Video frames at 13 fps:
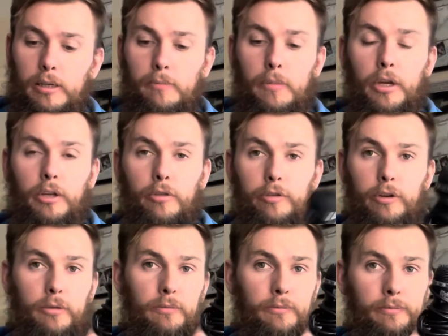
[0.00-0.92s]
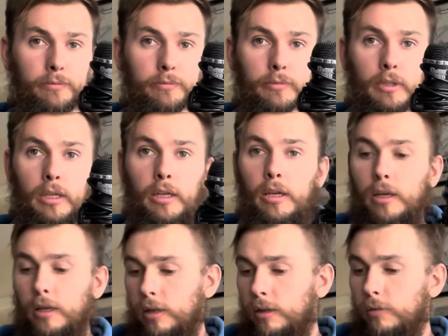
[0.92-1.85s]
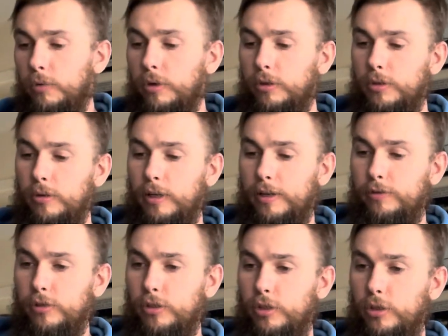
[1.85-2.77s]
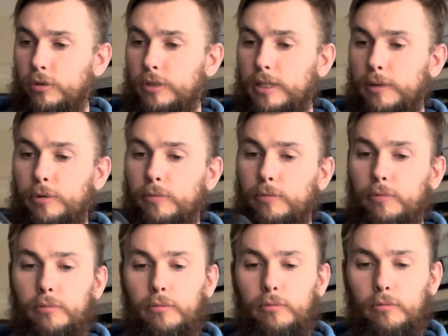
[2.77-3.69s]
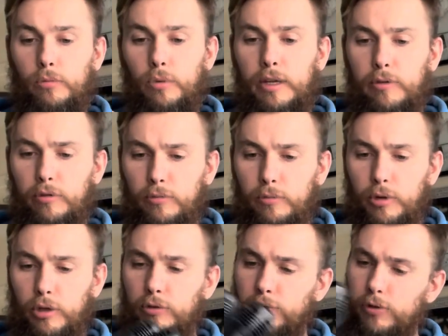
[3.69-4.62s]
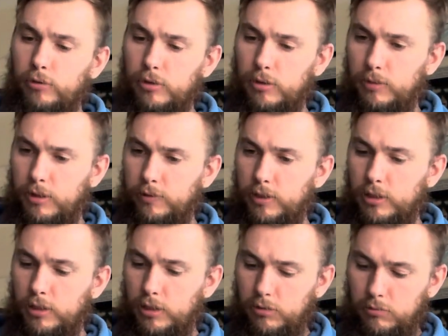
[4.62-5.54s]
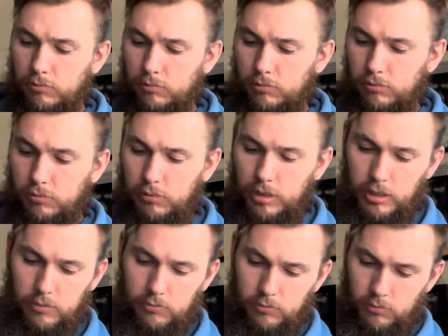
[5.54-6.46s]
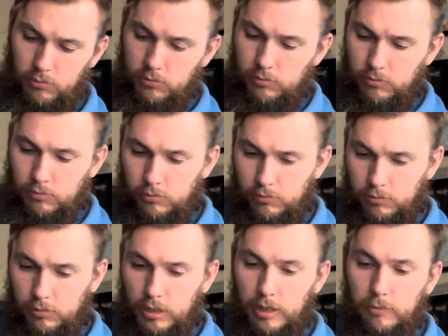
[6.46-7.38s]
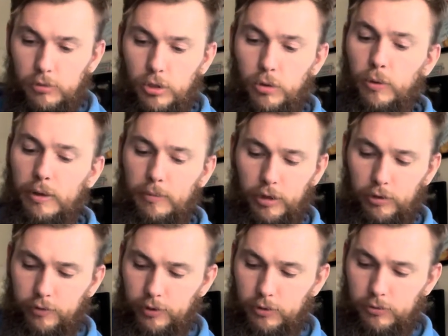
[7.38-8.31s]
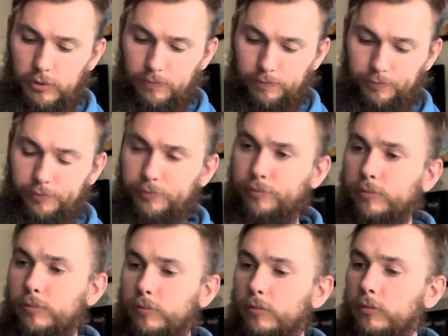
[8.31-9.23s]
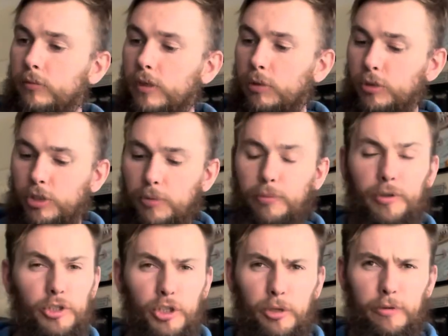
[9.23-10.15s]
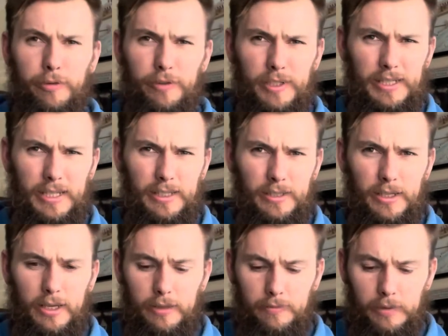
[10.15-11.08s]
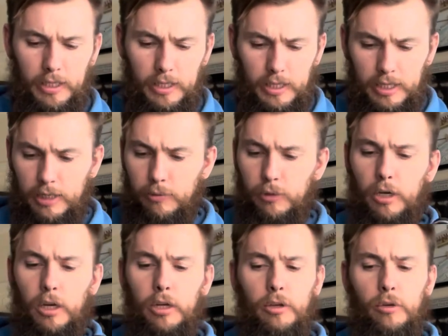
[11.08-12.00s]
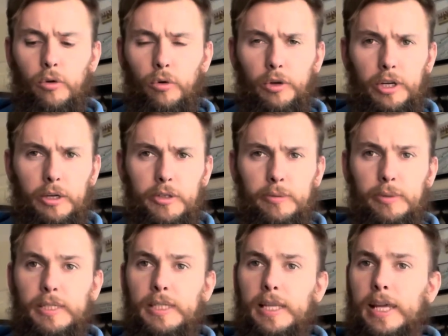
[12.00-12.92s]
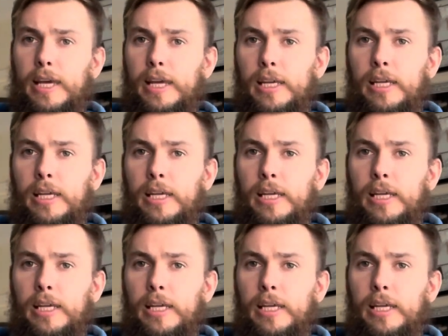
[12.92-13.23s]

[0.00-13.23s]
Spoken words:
microphone, we also have two separate Wii microphones, I believe these are. Yeah. Yep, two Wii microphones, which I presume are for SingStar. And we've got an audio splitter there.